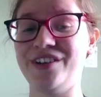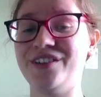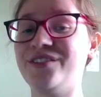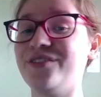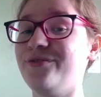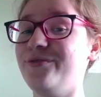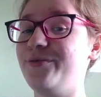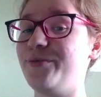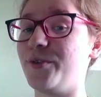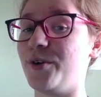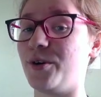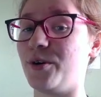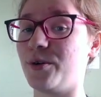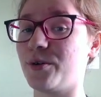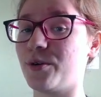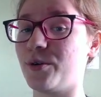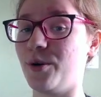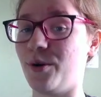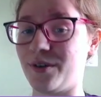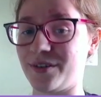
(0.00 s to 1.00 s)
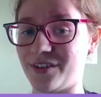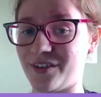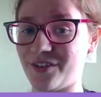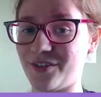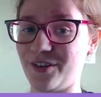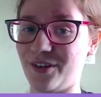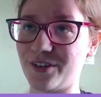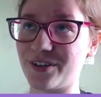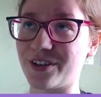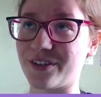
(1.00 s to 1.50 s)
for corner to
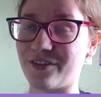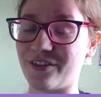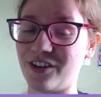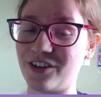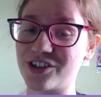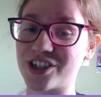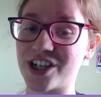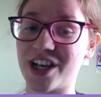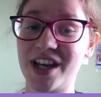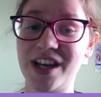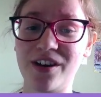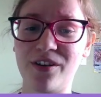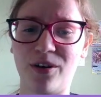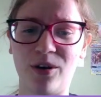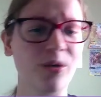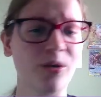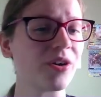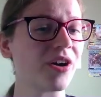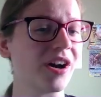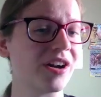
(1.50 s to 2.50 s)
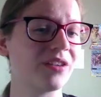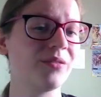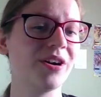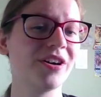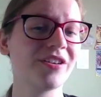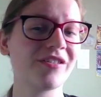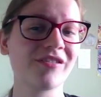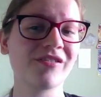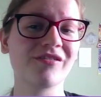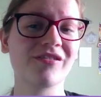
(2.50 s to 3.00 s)
corner crochet or
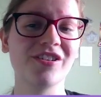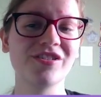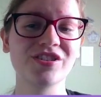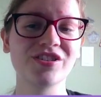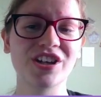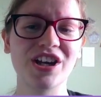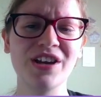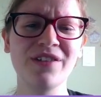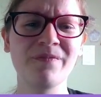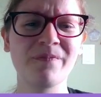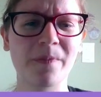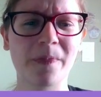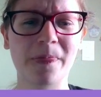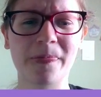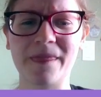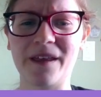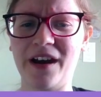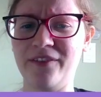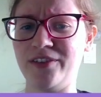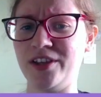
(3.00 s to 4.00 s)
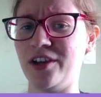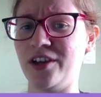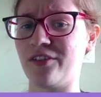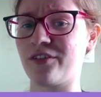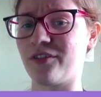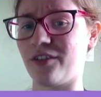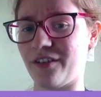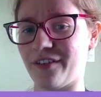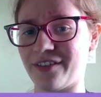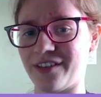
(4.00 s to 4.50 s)
colourwork crochet. I've
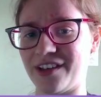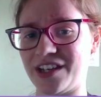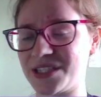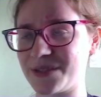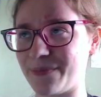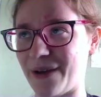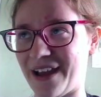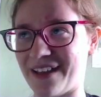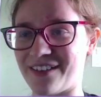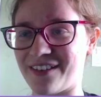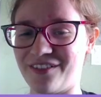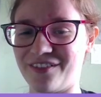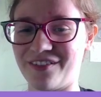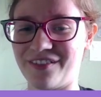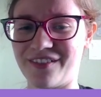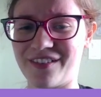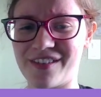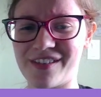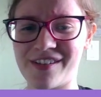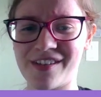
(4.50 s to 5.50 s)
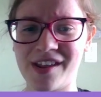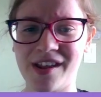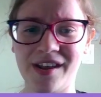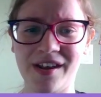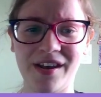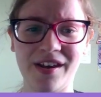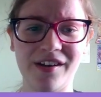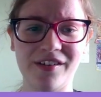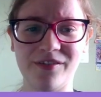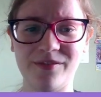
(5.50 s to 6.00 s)
used cross stitch patterns
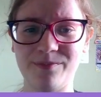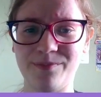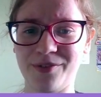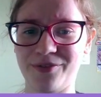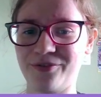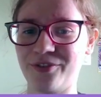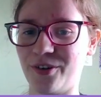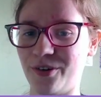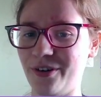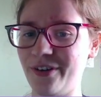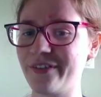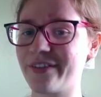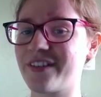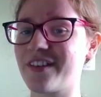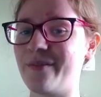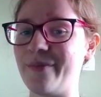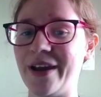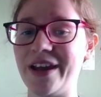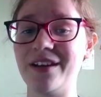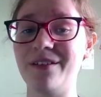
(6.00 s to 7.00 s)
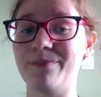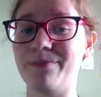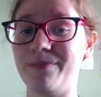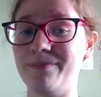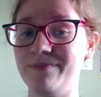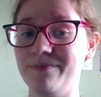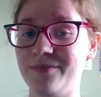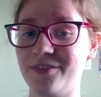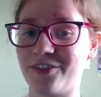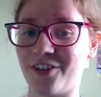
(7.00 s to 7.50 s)
before to make
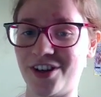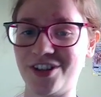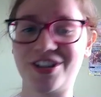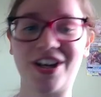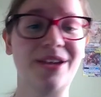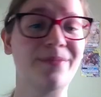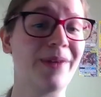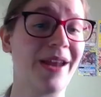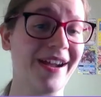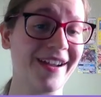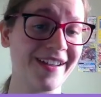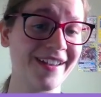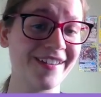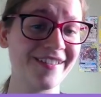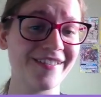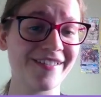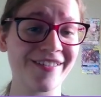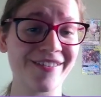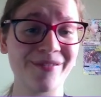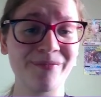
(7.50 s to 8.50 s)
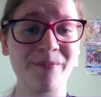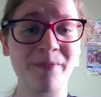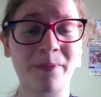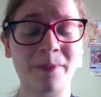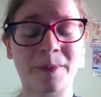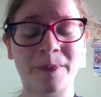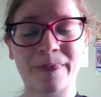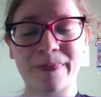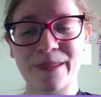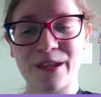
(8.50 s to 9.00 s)
crochet blankets,
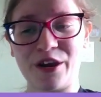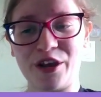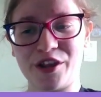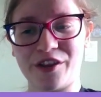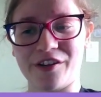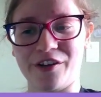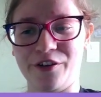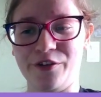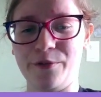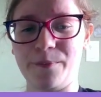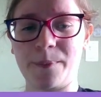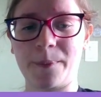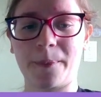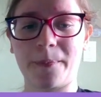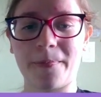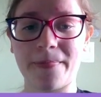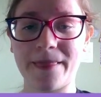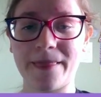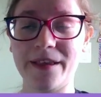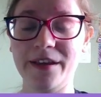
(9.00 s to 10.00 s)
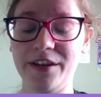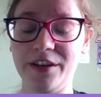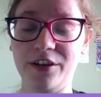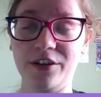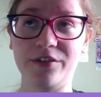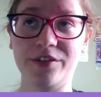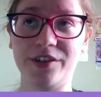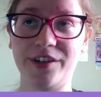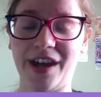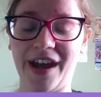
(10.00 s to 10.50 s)
so
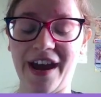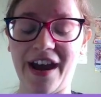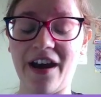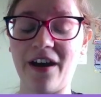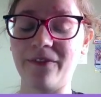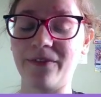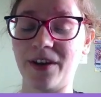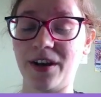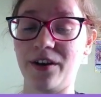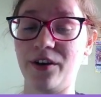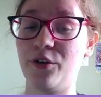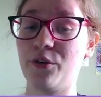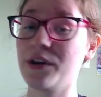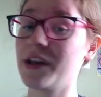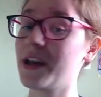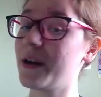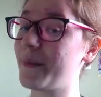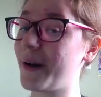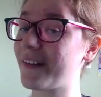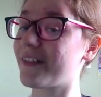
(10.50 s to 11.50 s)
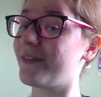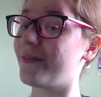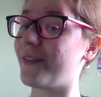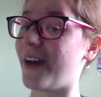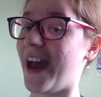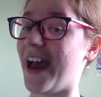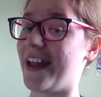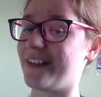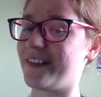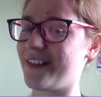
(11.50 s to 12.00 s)
you'd have an annoying amount of
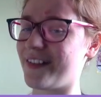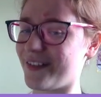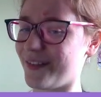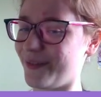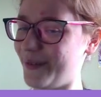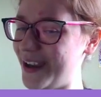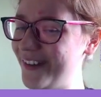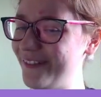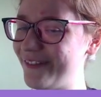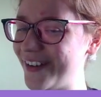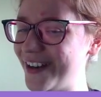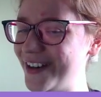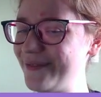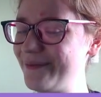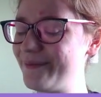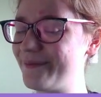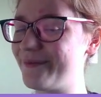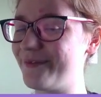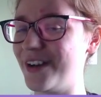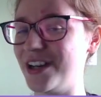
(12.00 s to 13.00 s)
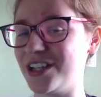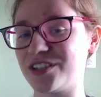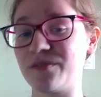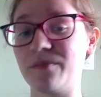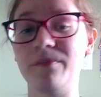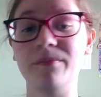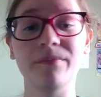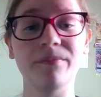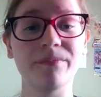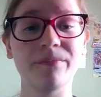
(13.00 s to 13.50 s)
ends to weave in, which
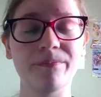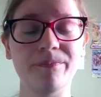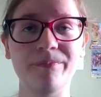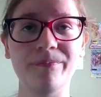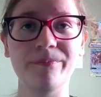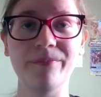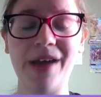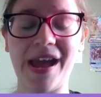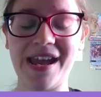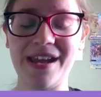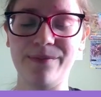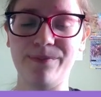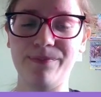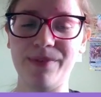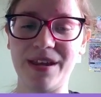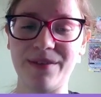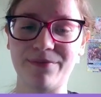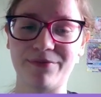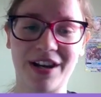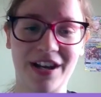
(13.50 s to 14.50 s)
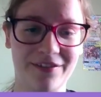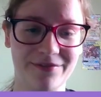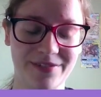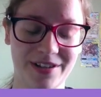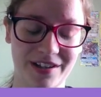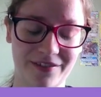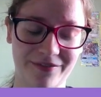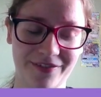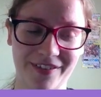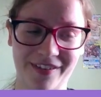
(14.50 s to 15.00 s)
may be
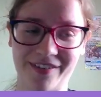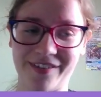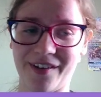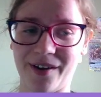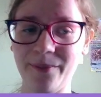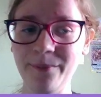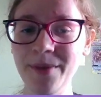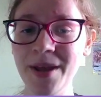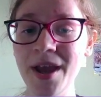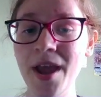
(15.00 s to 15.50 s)
prohibitive to some,